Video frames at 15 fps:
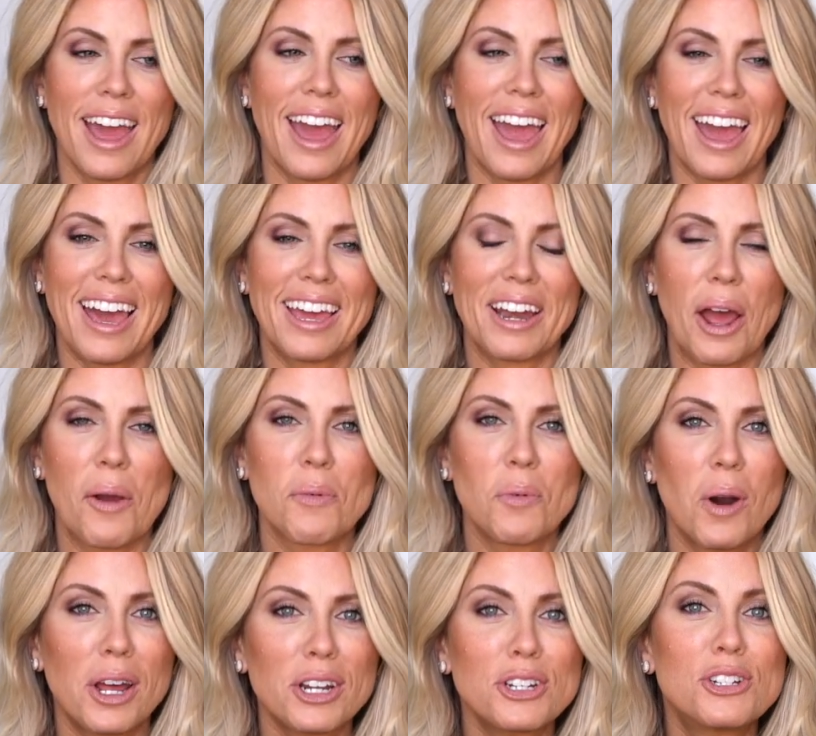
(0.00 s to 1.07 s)
And I
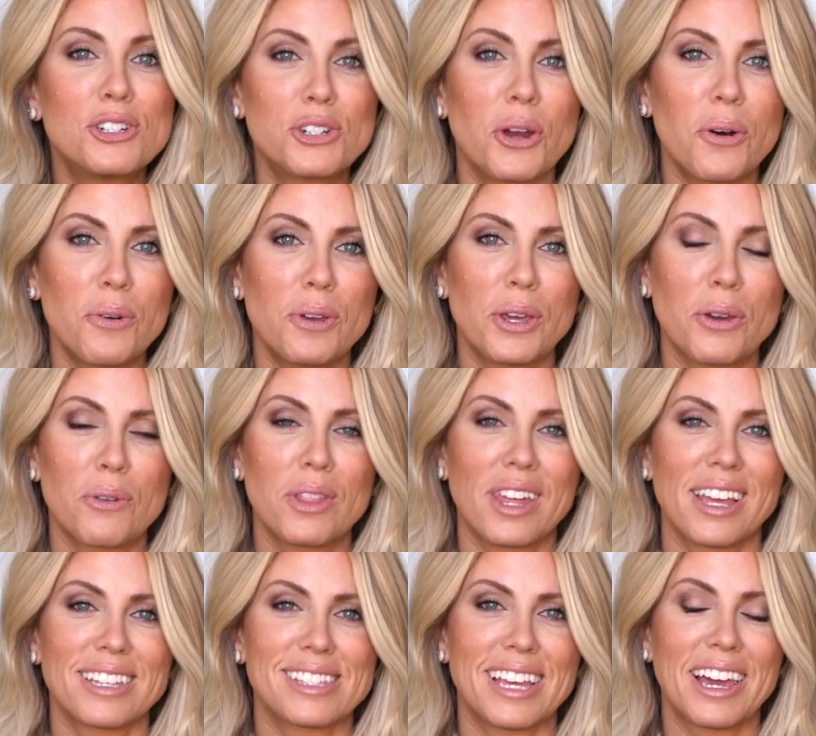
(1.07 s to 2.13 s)
wanna show you
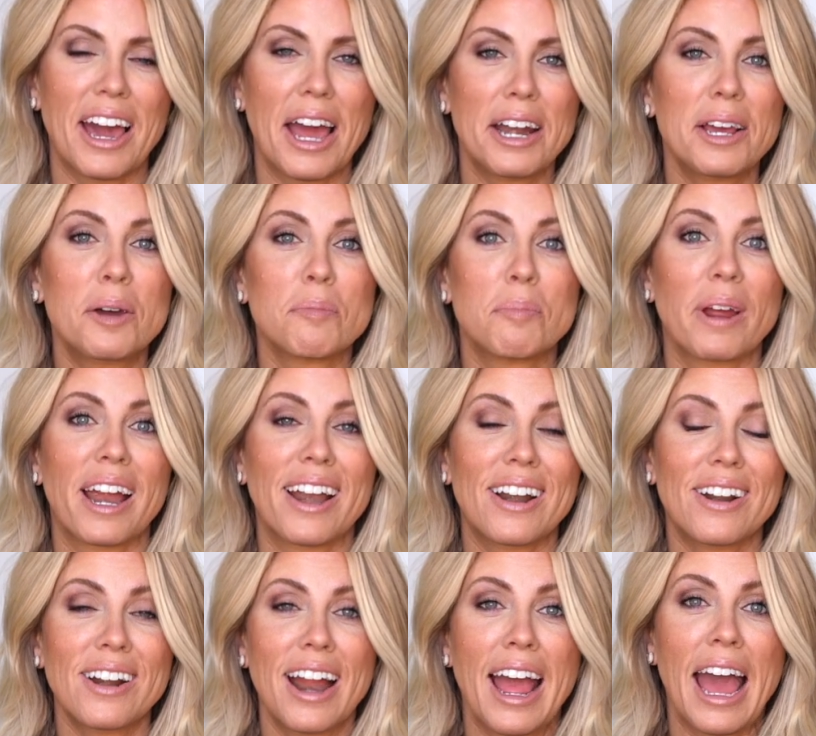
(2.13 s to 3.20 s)
this and kind of
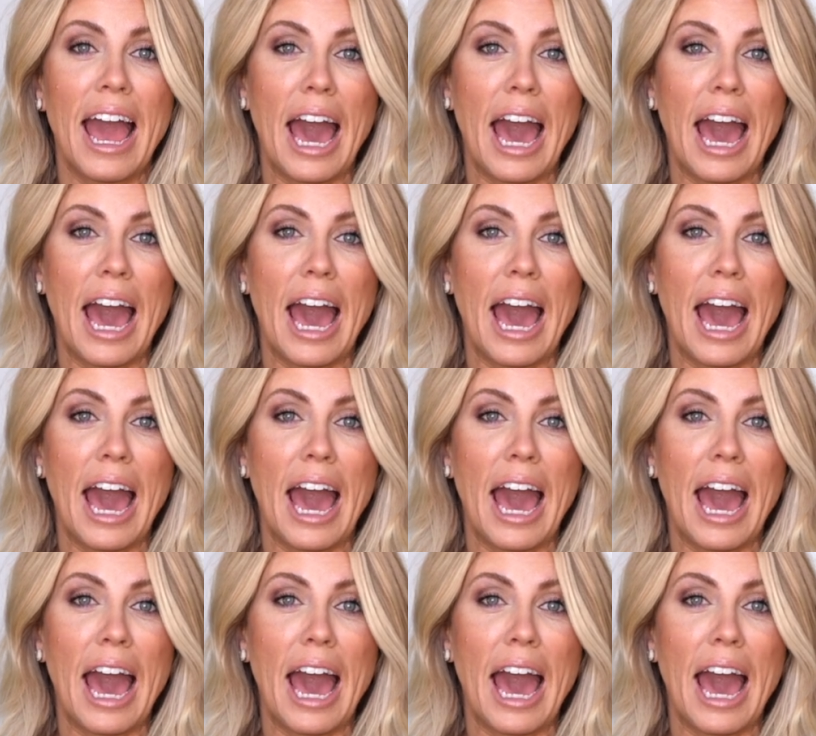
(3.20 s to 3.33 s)
compare